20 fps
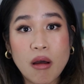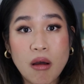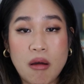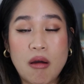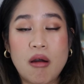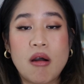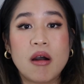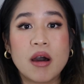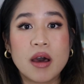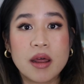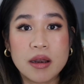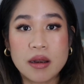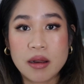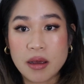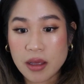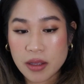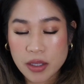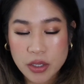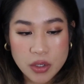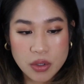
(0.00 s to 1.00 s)
on
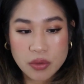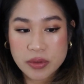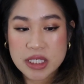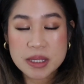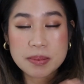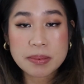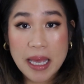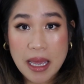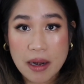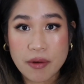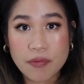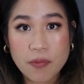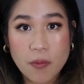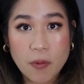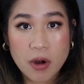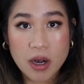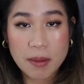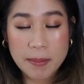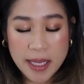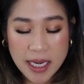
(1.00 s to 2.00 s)
this
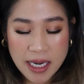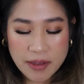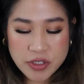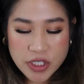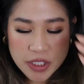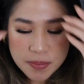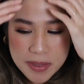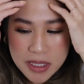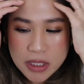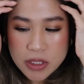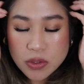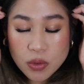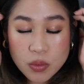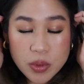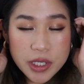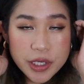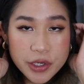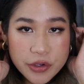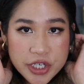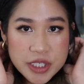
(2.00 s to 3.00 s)
platform, and I've just been so
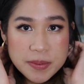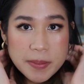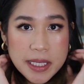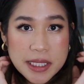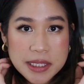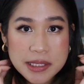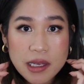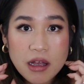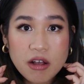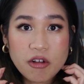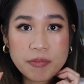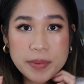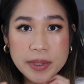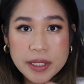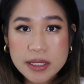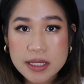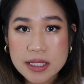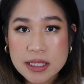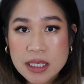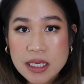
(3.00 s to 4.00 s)
curious myself
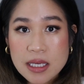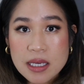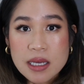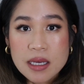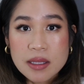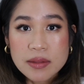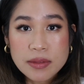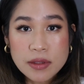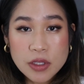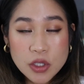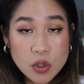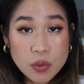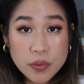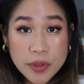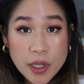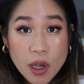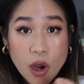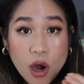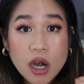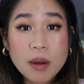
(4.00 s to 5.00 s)
because
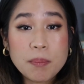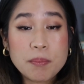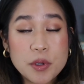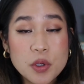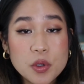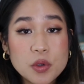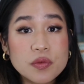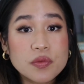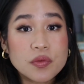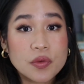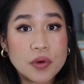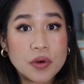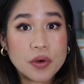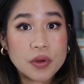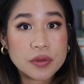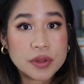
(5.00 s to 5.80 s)
they are beautiful.